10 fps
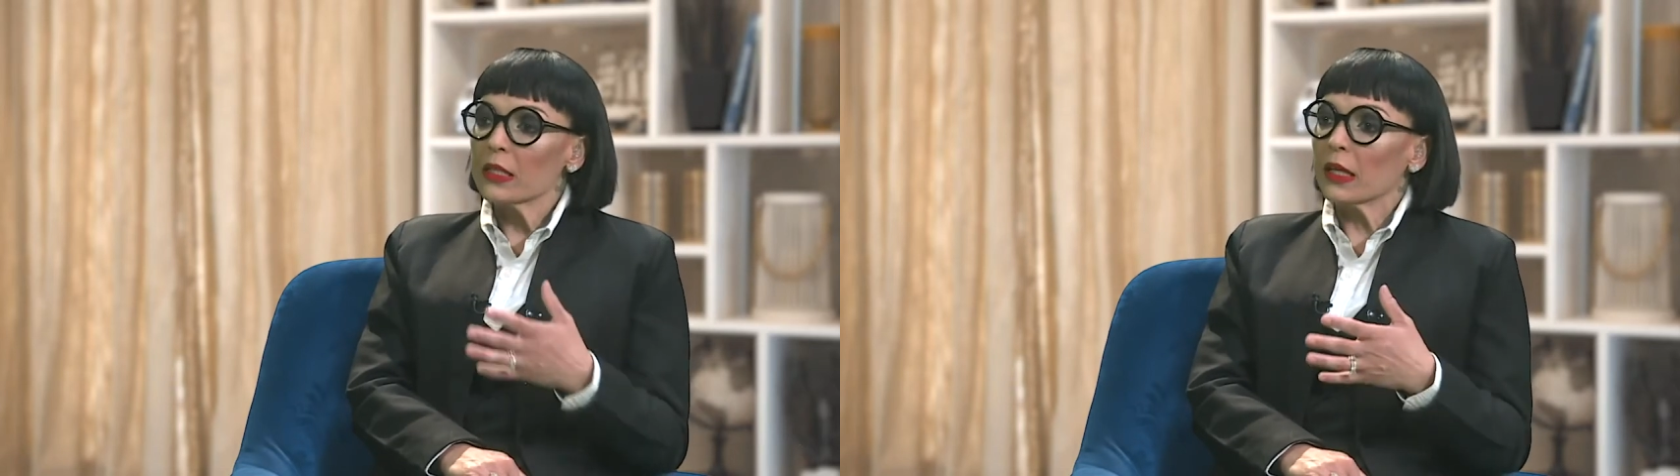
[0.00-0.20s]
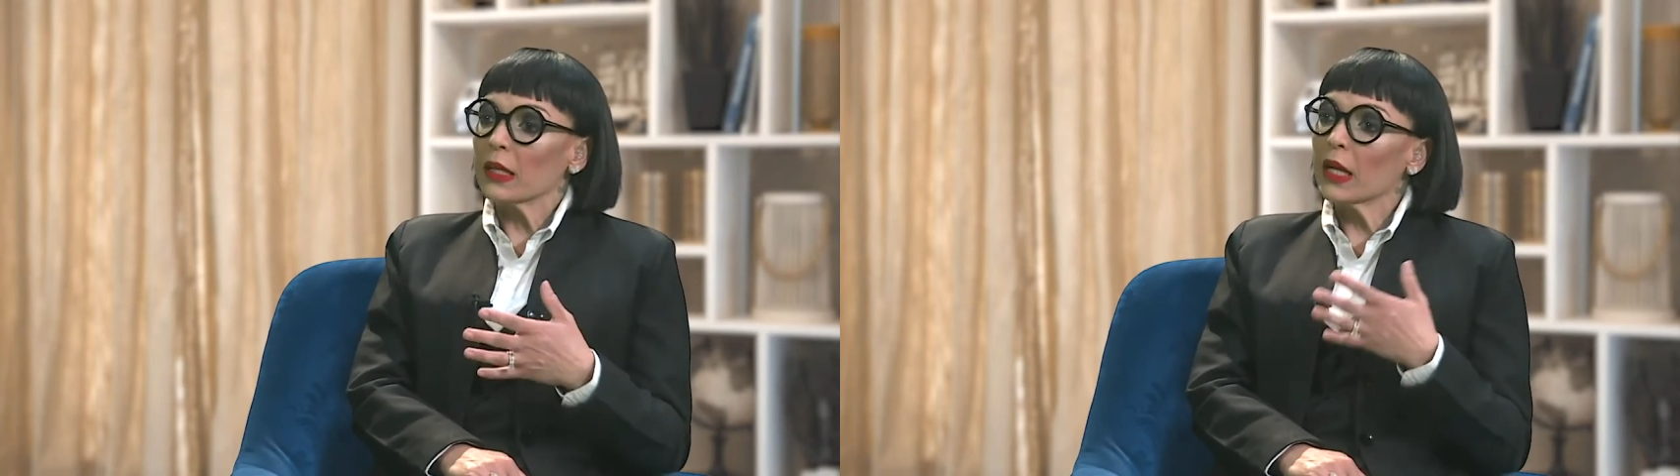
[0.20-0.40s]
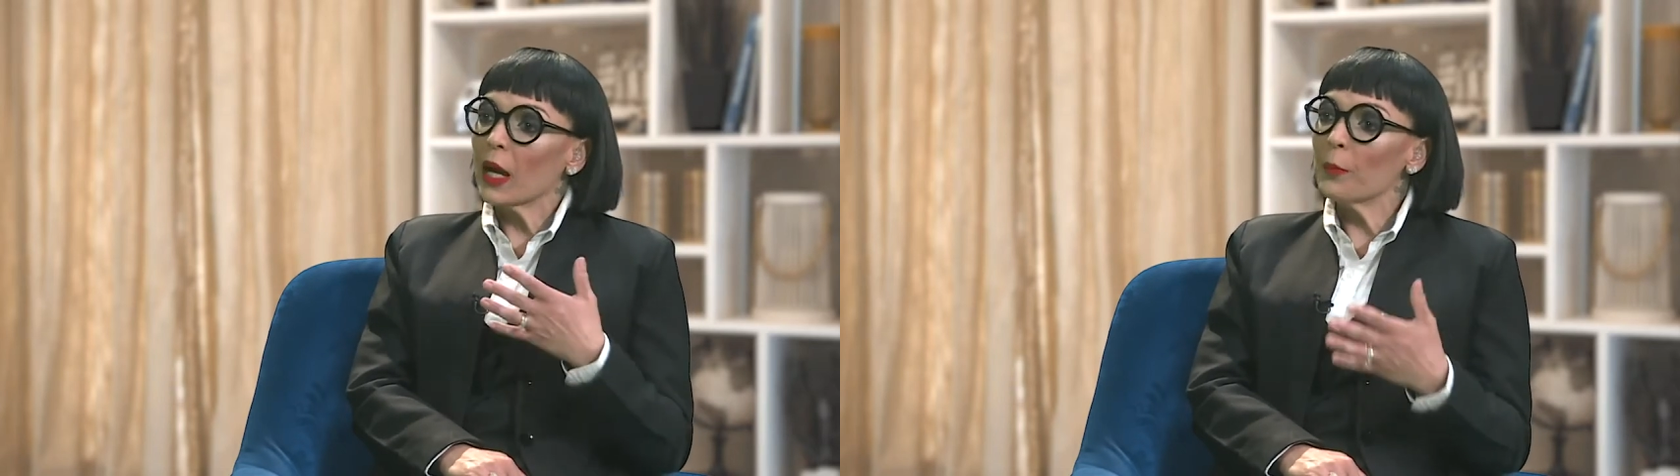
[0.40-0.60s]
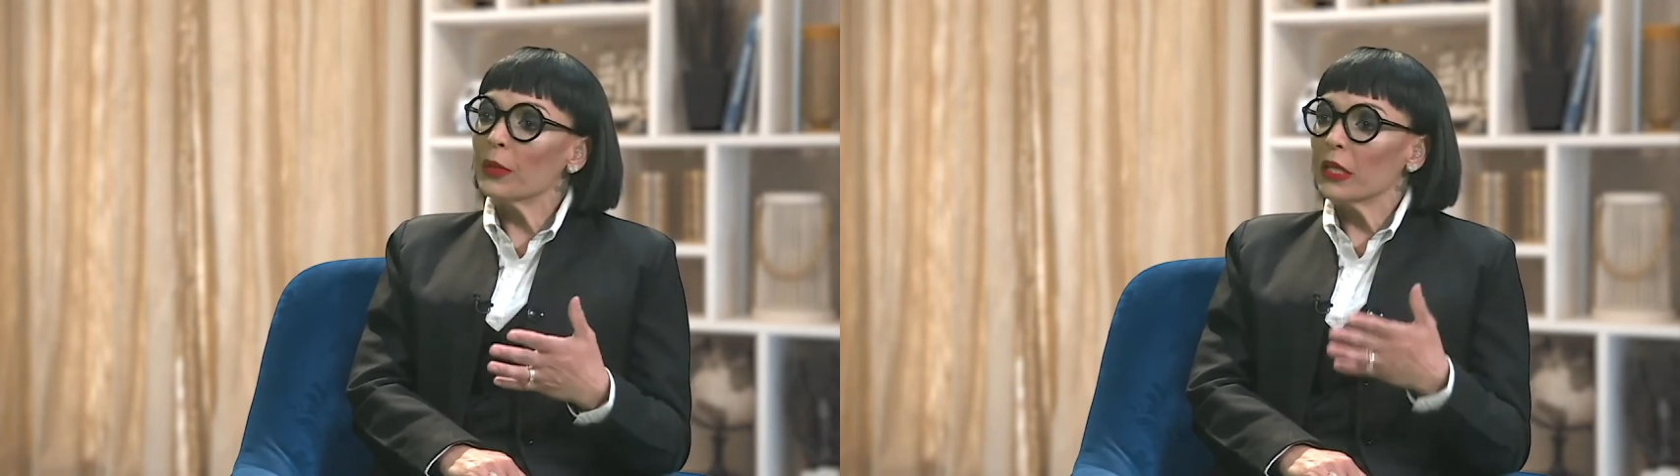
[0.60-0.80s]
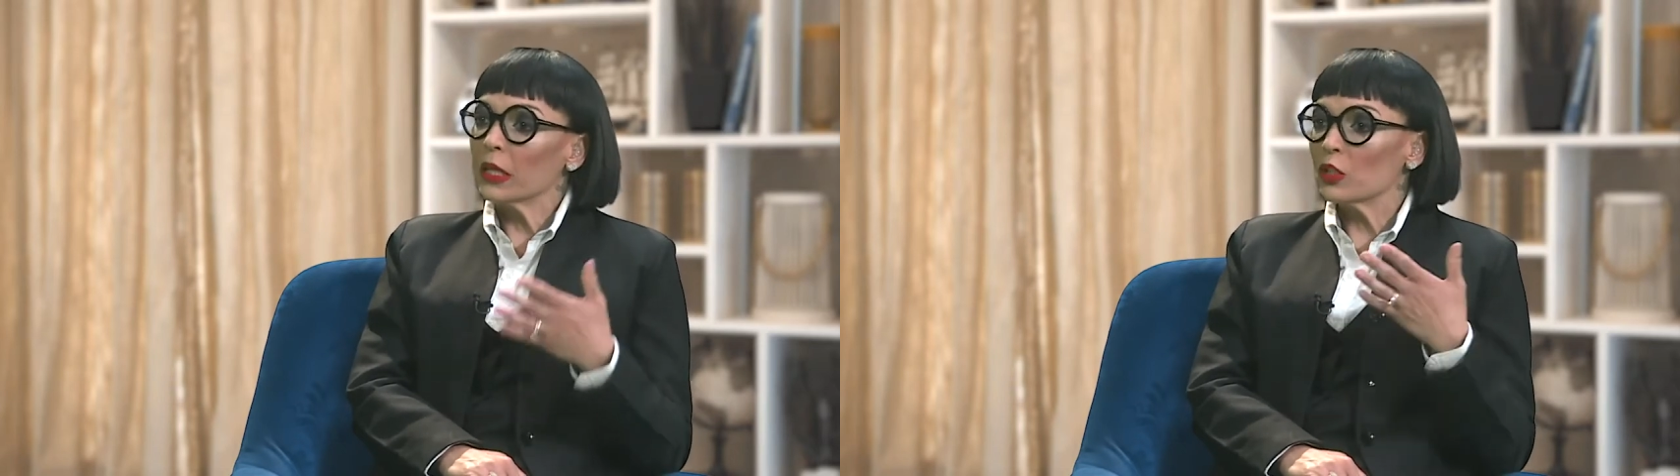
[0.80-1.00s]
that a
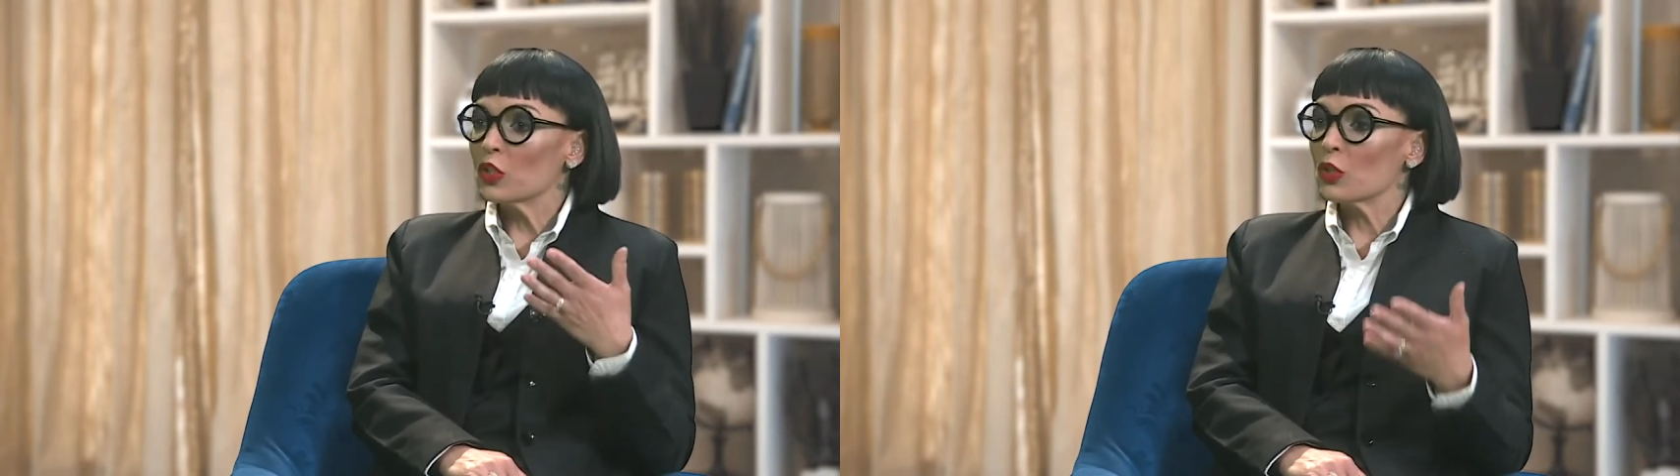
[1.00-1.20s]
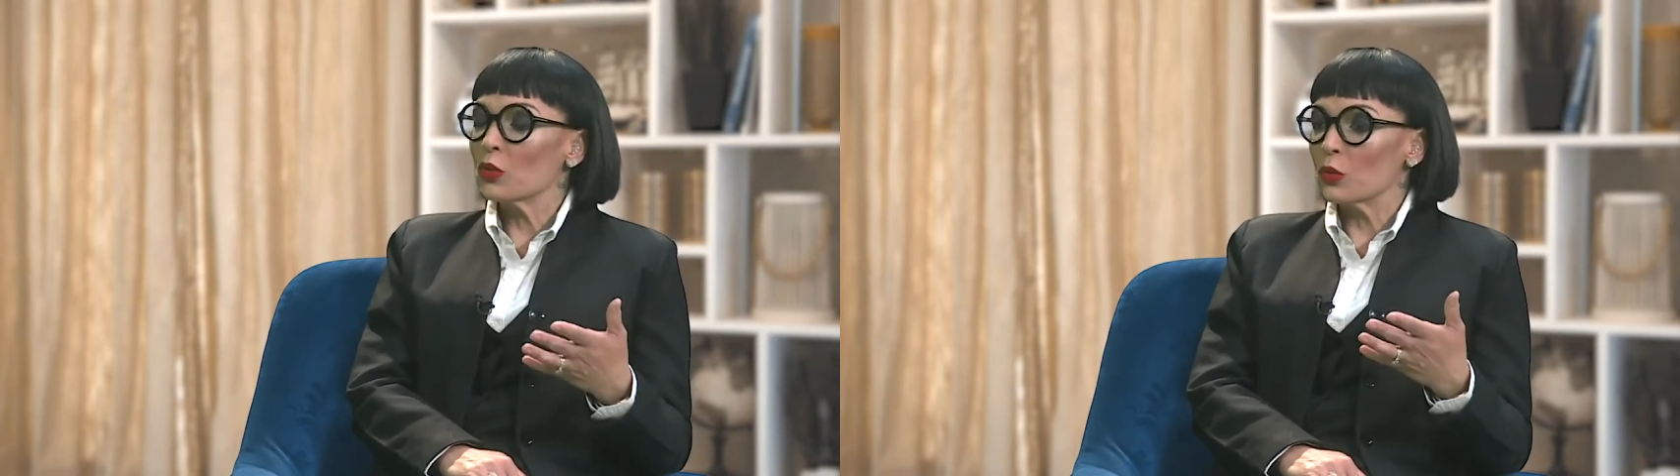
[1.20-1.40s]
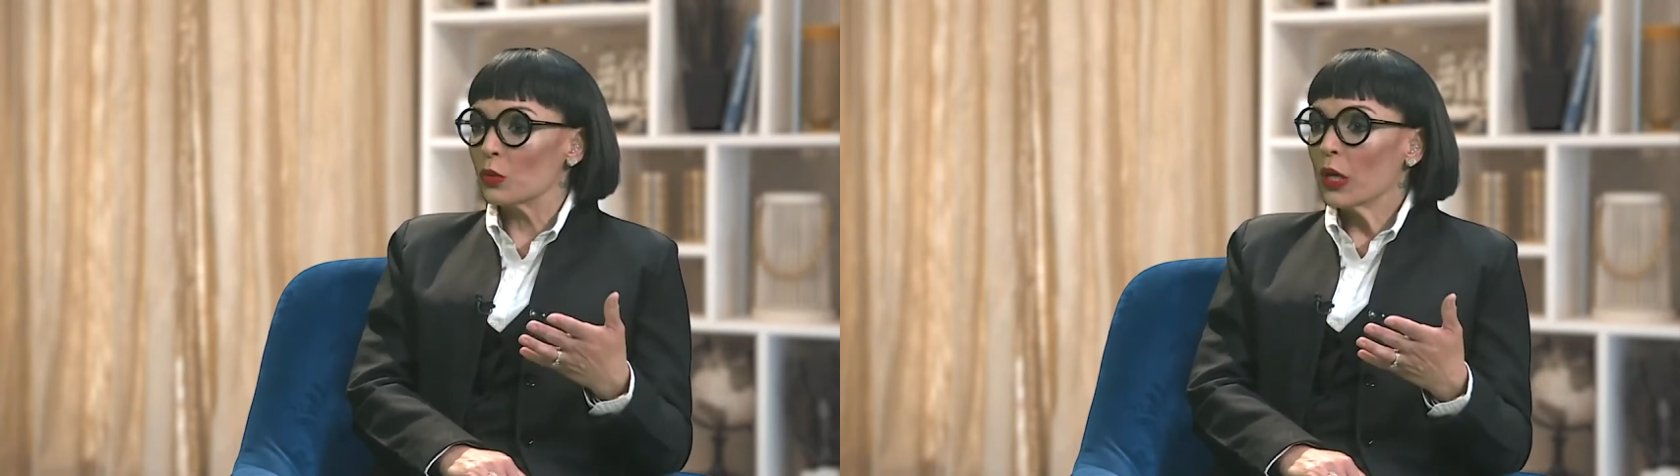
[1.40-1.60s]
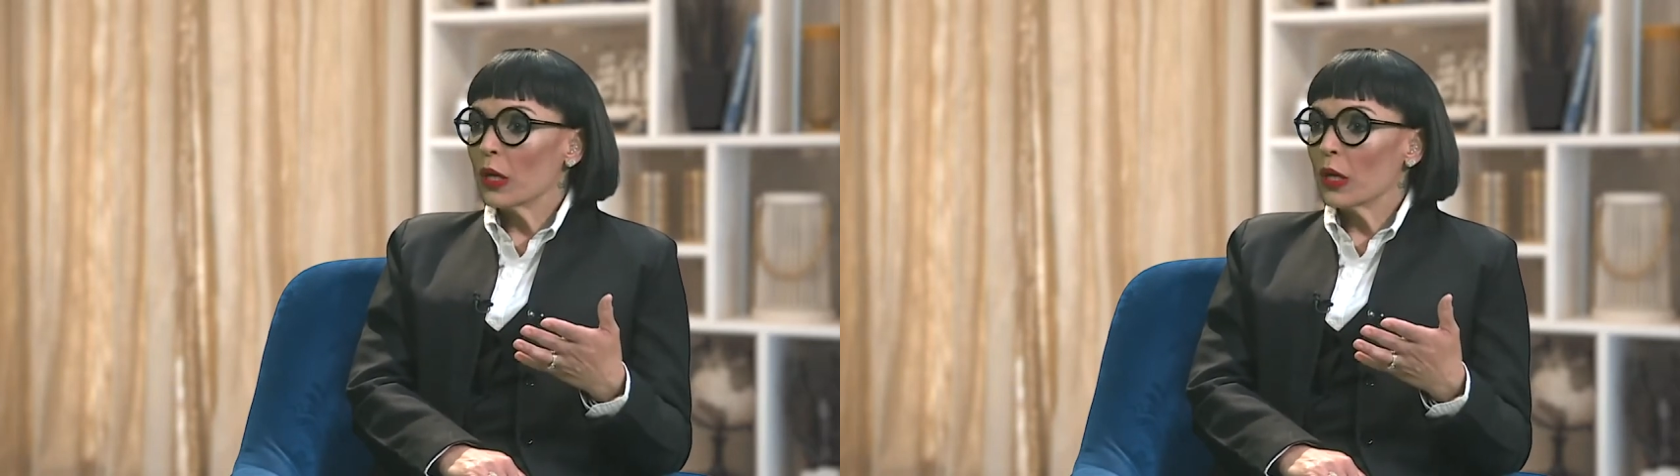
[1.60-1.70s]
company can do?